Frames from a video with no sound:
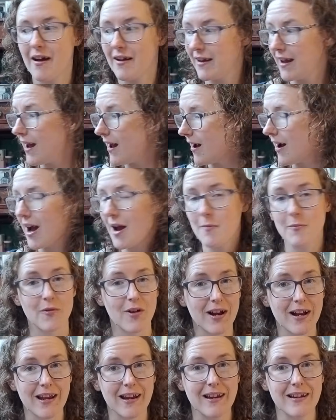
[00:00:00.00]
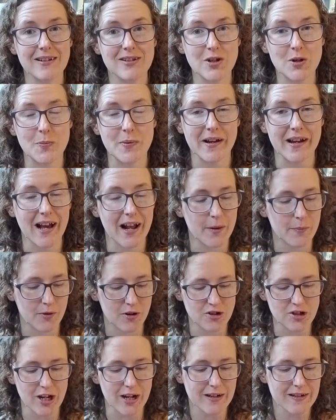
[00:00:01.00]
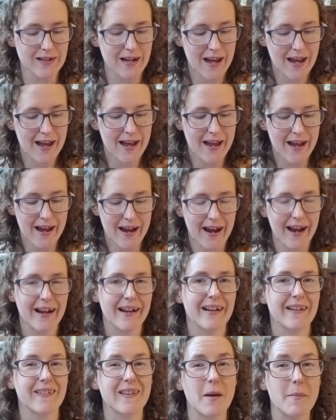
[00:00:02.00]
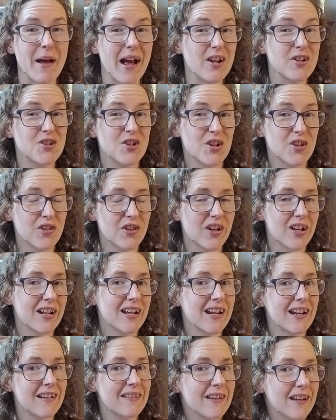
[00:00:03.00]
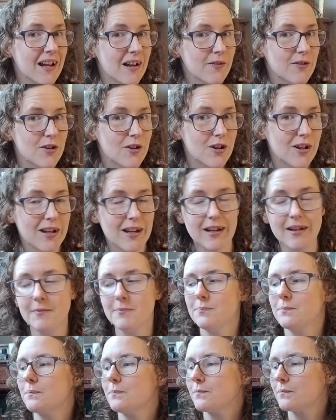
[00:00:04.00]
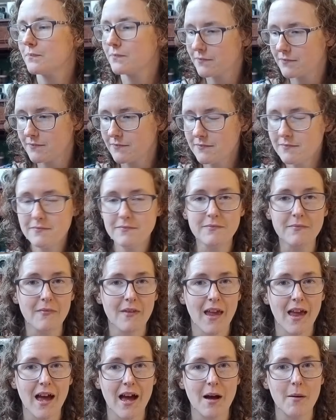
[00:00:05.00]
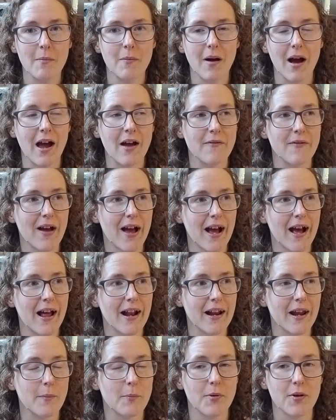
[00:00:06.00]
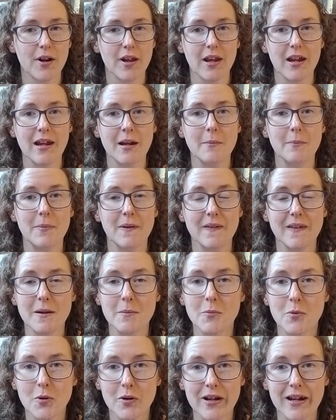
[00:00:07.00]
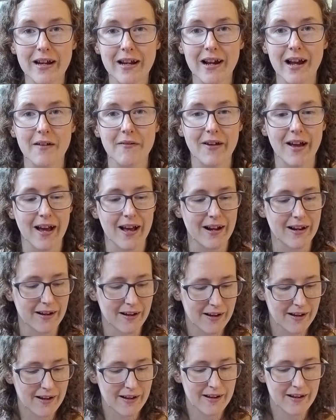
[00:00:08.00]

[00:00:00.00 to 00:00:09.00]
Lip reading: yeah, I'm ready to pick out a project. It is about 2:30 in the afternoon here. I've had a pretty busy morning. I've had